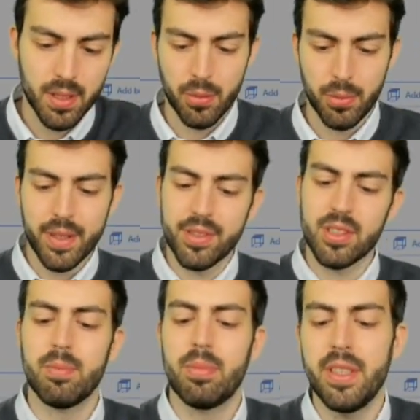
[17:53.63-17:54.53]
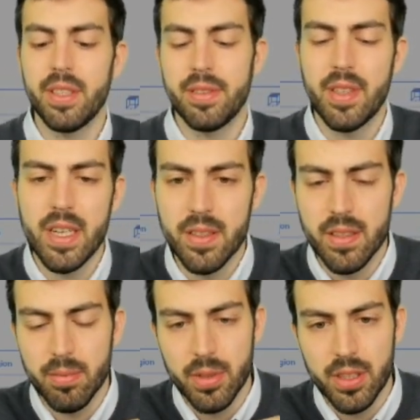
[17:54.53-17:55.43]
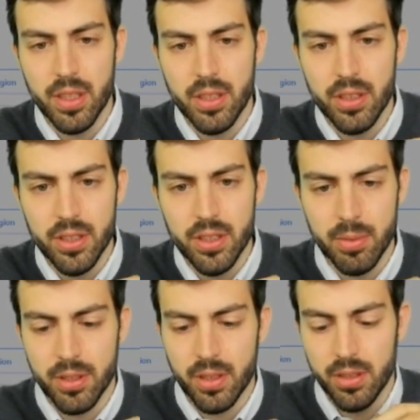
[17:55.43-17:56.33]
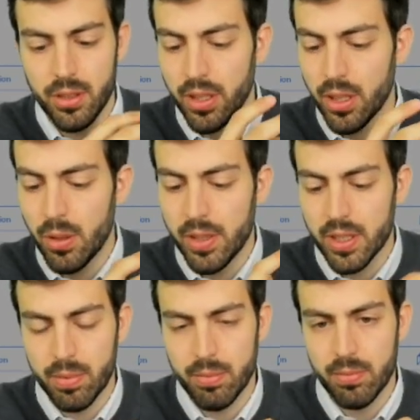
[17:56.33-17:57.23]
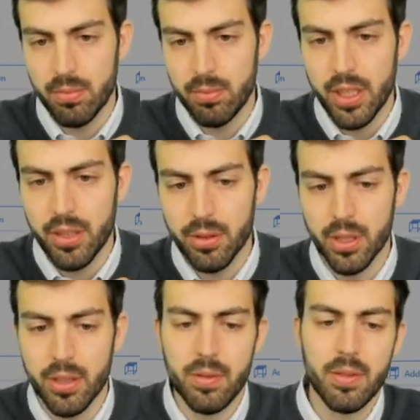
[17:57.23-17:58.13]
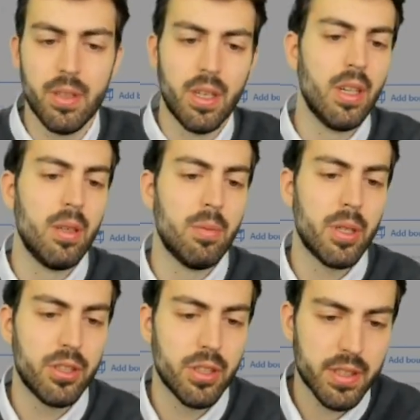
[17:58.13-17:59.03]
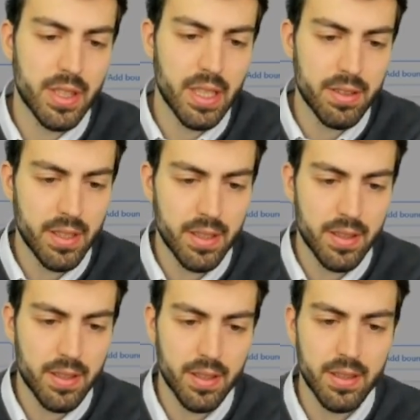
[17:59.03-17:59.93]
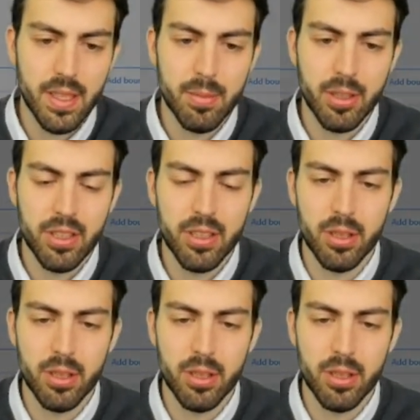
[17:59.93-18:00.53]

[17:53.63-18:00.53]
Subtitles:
We have some predefined materials, but you can always make your own by just giving it the material